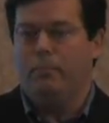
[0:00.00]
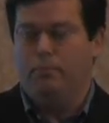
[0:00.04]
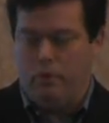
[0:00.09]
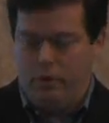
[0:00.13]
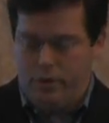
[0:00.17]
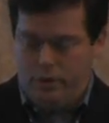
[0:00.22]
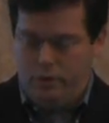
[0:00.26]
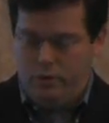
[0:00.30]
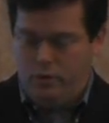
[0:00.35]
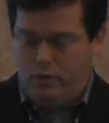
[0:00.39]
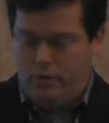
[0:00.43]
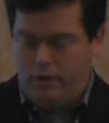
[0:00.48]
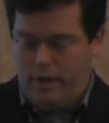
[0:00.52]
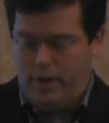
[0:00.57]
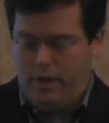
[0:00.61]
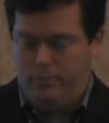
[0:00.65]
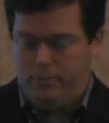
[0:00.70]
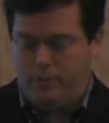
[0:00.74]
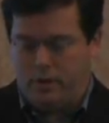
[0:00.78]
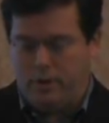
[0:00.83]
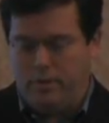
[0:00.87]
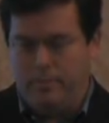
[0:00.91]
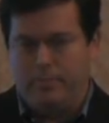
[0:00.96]
Put in your
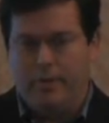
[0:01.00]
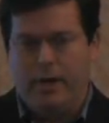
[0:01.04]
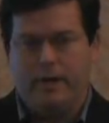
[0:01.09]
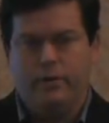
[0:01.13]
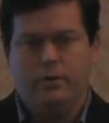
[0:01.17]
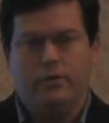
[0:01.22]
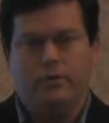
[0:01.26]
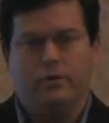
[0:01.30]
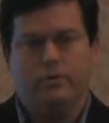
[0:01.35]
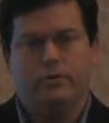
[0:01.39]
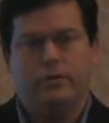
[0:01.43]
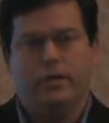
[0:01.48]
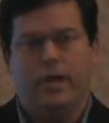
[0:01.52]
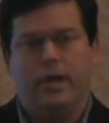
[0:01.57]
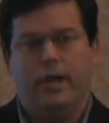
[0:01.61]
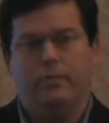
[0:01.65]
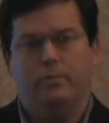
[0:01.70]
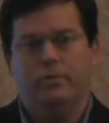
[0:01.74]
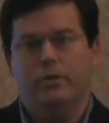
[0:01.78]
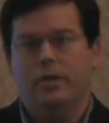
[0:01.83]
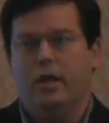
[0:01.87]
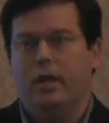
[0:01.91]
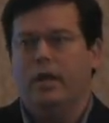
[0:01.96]
name, your competitors'
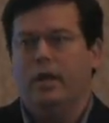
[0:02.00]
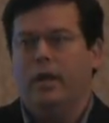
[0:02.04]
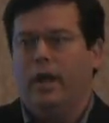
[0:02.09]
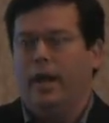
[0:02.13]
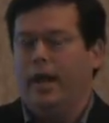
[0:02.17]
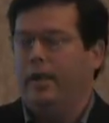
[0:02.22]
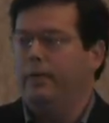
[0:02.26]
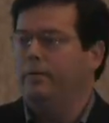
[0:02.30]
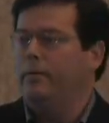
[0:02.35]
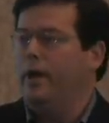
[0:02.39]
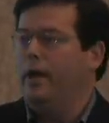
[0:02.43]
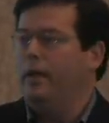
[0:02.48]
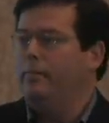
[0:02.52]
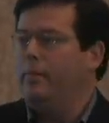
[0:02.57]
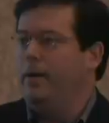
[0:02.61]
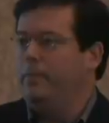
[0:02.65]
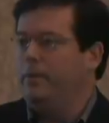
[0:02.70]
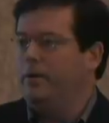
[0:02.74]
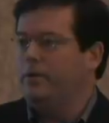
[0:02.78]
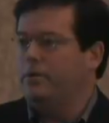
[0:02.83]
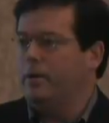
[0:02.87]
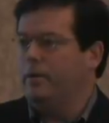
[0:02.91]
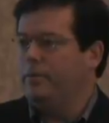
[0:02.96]
names, and
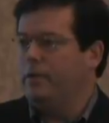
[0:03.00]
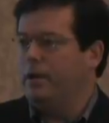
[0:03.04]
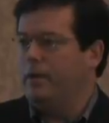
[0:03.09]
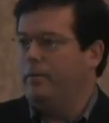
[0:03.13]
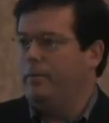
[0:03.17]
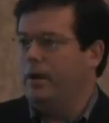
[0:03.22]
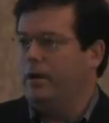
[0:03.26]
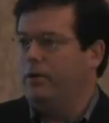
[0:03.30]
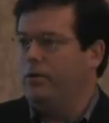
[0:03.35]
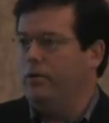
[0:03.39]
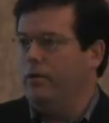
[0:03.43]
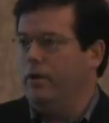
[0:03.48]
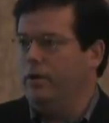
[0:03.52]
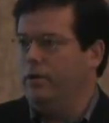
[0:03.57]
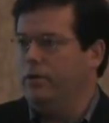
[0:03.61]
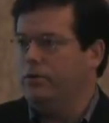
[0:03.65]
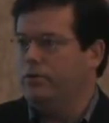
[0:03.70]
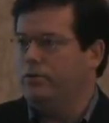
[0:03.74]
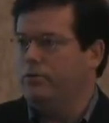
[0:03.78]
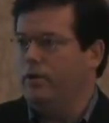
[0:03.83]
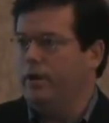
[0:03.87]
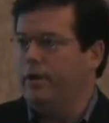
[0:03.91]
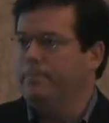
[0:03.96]
maybe something about your
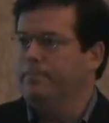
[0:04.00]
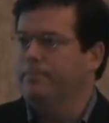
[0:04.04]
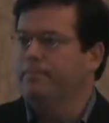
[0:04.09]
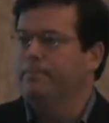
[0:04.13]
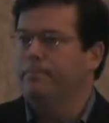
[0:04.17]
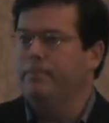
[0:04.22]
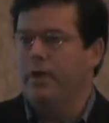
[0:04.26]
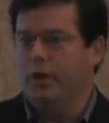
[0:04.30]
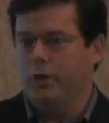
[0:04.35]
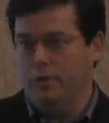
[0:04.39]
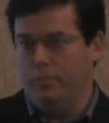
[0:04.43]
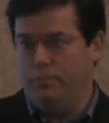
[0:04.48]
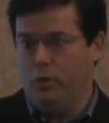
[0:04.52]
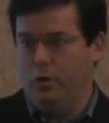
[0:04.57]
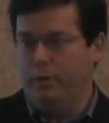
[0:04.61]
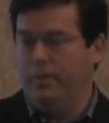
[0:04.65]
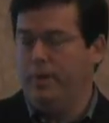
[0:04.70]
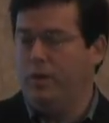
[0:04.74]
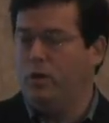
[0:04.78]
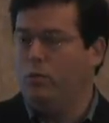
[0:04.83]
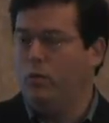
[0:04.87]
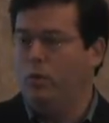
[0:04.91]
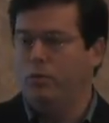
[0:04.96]
industry. And you put
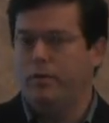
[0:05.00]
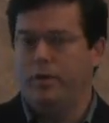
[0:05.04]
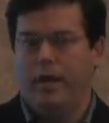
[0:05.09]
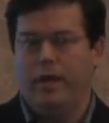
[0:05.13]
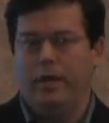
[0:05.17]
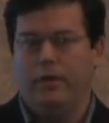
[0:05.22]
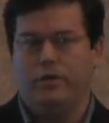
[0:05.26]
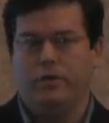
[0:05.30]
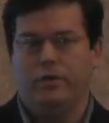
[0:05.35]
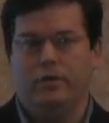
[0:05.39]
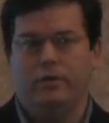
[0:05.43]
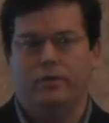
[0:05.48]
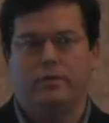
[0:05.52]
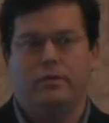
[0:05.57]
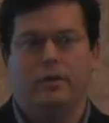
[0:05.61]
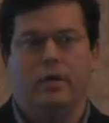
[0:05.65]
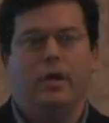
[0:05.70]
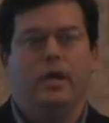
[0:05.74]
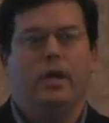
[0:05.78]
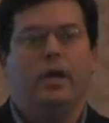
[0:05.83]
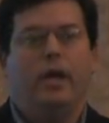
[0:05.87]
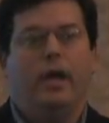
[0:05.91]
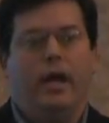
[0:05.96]
them in quotations,
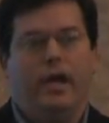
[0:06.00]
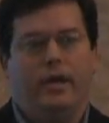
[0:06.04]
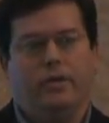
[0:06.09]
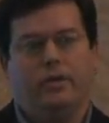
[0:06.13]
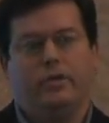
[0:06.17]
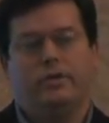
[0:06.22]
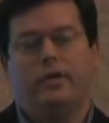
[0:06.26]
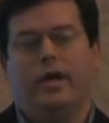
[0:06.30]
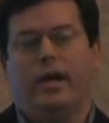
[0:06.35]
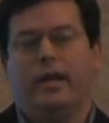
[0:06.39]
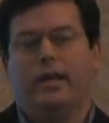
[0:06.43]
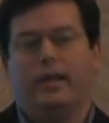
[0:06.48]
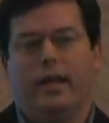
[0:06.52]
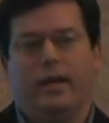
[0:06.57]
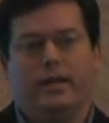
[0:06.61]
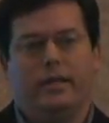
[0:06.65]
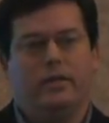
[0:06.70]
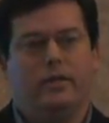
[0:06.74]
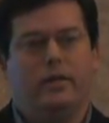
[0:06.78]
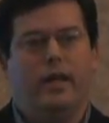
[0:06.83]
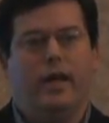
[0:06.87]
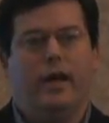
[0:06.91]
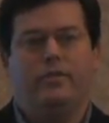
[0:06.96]
and you say, I'd
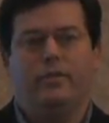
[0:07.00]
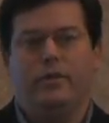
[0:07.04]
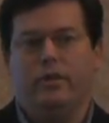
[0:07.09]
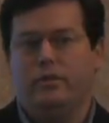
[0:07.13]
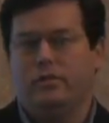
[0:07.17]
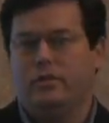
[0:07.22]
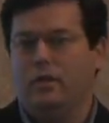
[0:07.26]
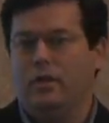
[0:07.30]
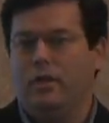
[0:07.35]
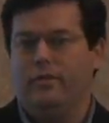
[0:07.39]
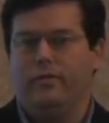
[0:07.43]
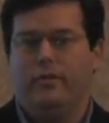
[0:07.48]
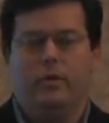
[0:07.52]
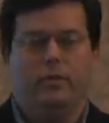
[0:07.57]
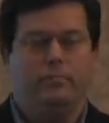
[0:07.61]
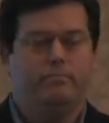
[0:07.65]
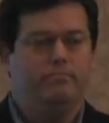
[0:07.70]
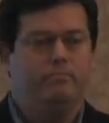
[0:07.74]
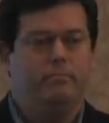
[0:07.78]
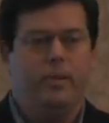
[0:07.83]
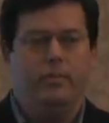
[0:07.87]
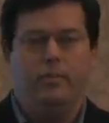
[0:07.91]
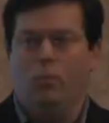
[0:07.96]
like to have these
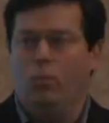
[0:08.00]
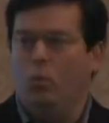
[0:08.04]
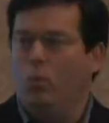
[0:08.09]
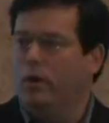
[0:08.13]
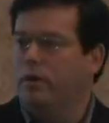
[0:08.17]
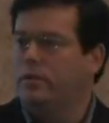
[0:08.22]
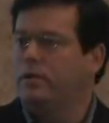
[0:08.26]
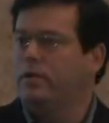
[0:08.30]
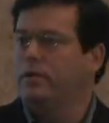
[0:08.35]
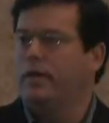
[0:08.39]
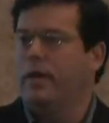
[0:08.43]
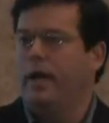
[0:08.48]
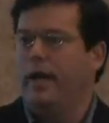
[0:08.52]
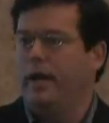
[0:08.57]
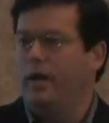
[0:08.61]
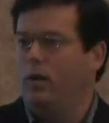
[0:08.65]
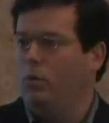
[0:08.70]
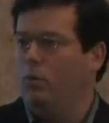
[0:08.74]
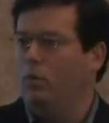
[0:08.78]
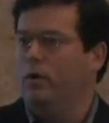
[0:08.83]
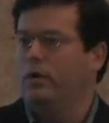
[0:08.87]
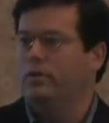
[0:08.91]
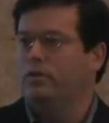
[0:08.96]
delivered maybe once a day
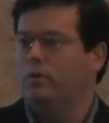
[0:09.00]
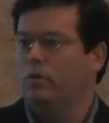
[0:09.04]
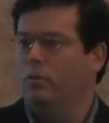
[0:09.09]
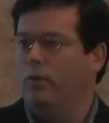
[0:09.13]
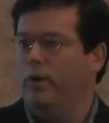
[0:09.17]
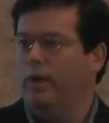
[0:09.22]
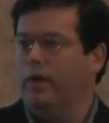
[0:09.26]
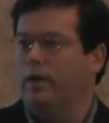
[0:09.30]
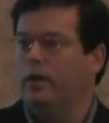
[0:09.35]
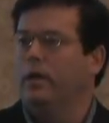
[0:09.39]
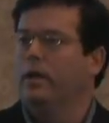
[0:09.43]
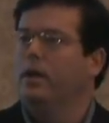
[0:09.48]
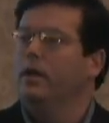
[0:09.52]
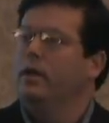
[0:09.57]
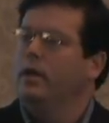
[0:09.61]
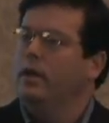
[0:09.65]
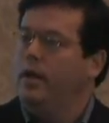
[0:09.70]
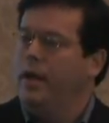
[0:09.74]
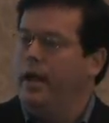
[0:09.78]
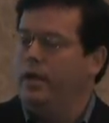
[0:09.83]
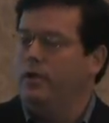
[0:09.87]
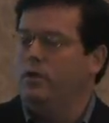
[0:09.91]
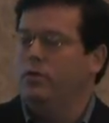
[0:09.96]
or once a week.
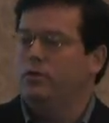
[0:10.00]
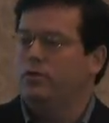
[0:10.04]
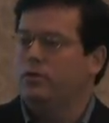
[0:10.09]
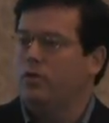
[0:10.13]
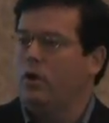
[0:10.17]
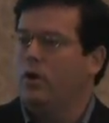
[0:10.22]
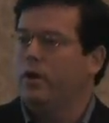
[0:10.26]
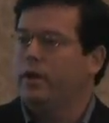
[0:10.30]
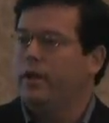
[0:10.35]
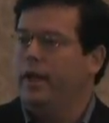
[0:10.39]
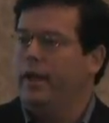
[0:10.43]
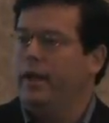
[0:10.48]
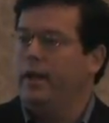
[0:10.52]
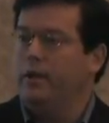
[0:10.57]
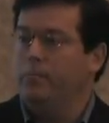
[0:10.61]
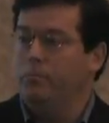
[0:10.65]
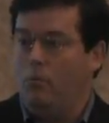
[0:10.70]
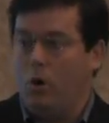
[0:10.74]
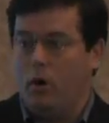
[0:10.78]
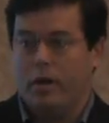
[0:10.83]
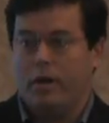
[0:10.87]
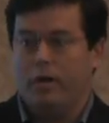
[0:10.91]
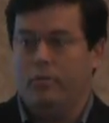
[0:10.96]
And you'll start getting
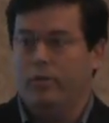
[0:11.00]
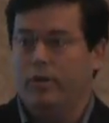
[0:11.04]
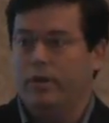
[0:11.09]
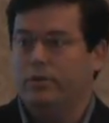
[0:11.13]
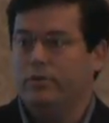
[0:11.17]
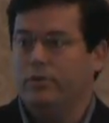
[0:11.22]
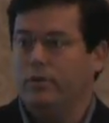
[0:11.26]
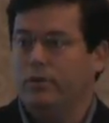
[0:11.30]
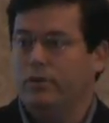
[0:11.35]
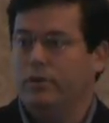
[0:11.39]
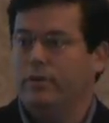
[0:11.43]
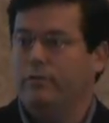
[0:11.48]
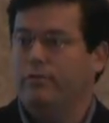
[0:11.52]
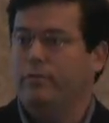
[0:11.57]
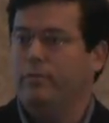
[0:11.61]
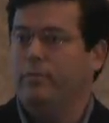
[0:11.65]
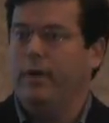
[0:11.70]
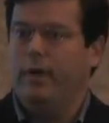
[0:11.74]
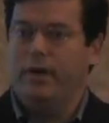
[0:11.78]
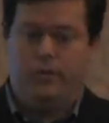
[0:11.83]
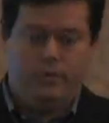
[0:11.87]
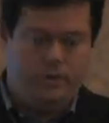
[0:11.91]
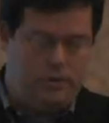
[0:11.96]
market research
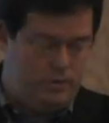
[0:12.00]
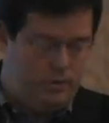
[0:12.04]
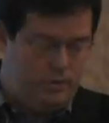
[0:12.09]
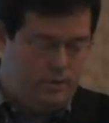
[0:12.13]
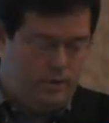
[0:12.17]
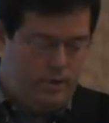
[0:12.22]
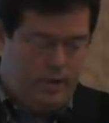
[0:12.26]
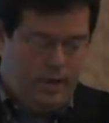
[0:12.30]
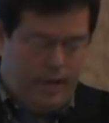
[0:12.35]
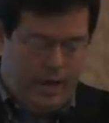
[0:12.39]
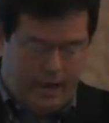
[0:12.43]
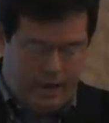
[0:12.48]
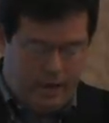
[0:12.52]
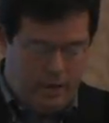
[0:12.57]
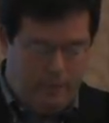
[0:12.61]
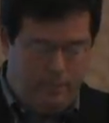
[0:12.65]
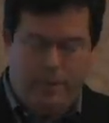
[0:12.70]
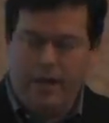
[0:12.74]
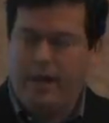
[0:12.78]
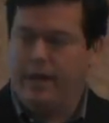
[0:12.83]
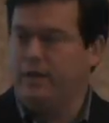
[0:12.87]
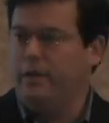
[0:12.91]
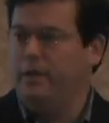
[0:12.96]
information and
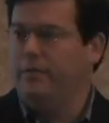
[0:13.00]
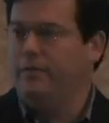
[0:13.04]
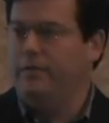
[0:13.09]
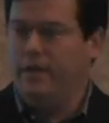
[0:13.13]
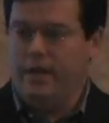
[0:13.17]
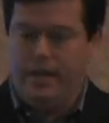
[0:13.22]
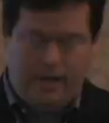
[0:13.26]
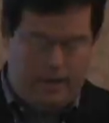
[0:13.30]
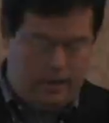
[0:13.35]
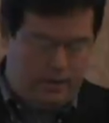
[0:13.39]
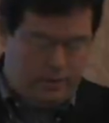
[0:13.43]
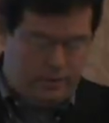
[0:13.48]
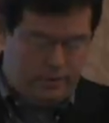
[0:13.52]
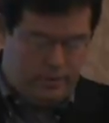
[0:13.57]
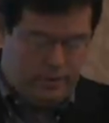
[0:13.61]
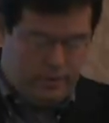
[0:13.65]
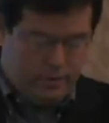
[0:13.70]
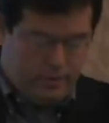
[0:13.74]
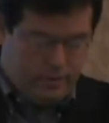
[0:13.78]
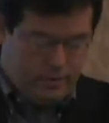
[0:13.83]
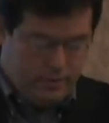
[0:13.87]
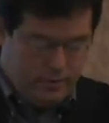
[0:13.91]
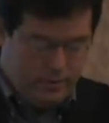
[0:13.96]
competitive
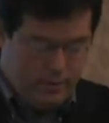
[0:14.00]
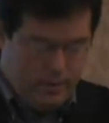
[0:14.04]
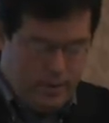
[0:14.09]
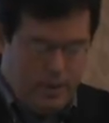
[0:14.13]
analysis.